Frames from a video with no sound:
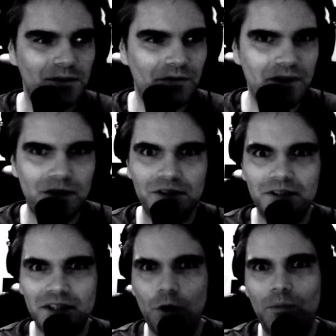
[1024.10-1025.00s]
a video
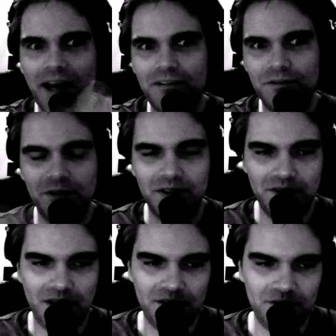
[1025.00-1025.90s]
series and go back through
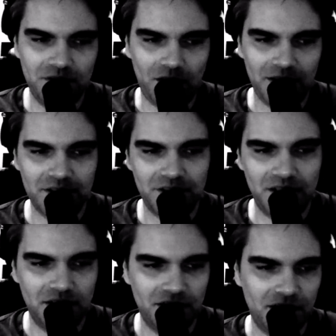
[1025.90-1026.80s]
and all that
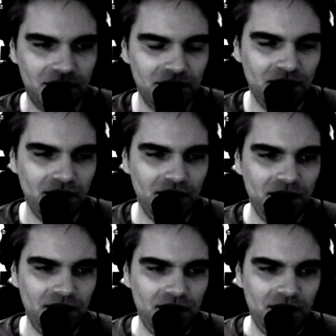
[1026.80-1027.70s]
shit. And
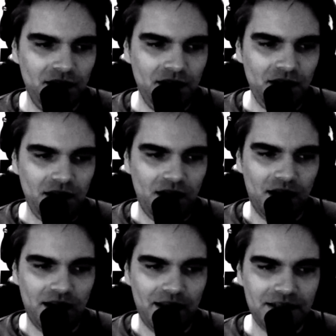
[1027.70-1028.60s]

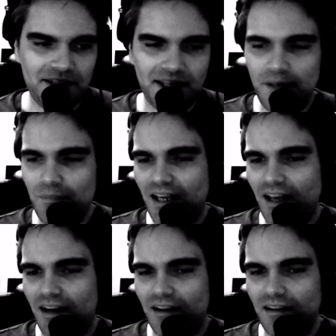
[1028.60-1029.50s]
to keep me
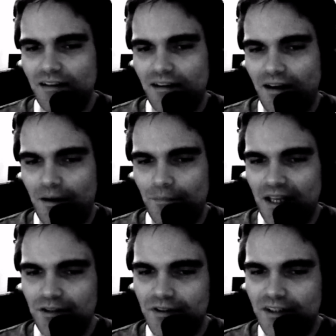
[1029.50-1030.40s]
kind of
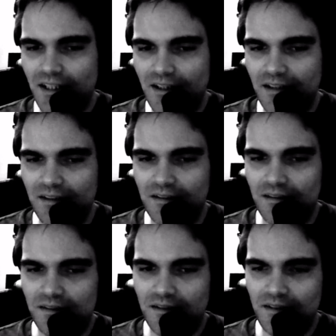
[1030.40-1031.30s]
interested
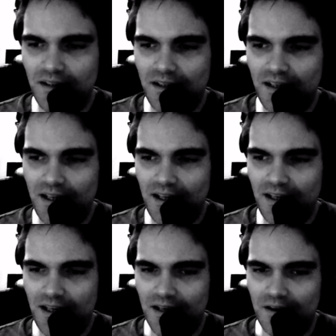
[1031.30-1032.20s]
in
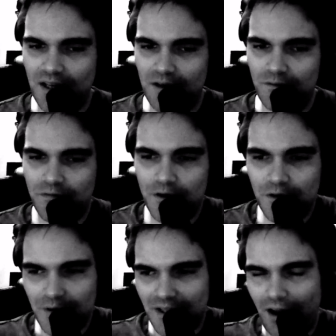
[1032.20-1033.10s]

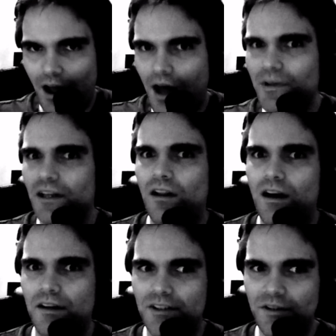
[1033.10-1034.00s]
furthering the hobby
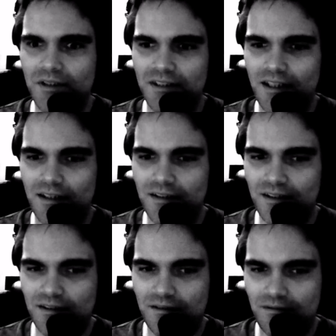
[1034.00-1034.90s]
along too, instead of just